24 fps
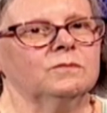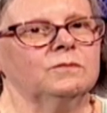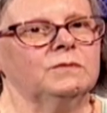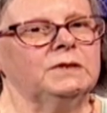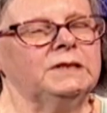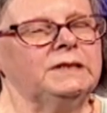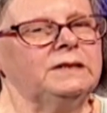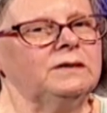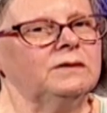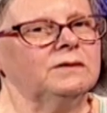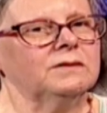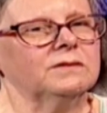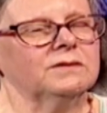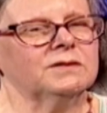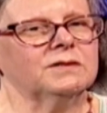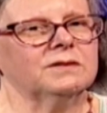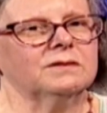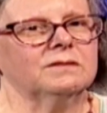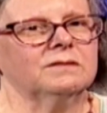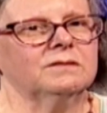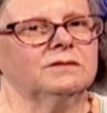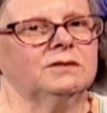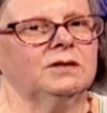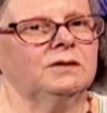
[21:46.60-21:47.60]
We're
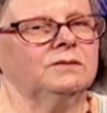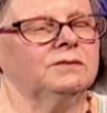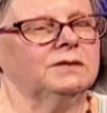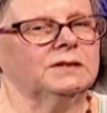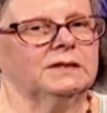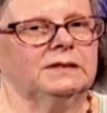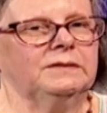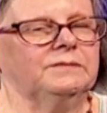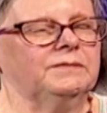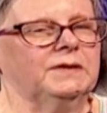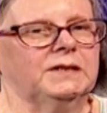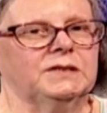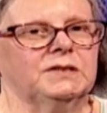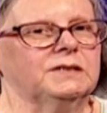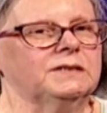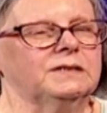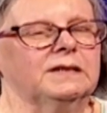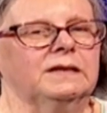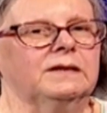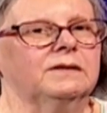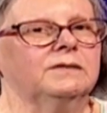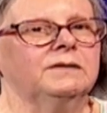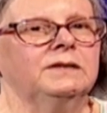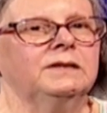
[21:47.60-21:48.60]
not totally
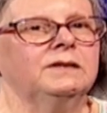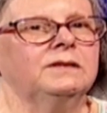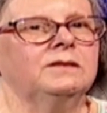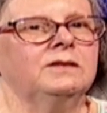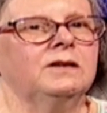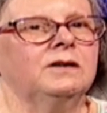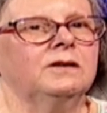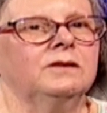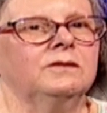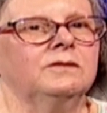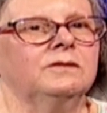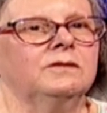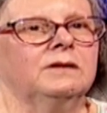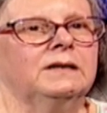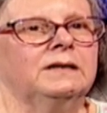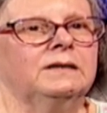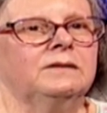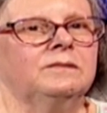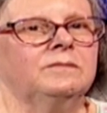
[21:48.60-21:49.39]
vegetarian, no.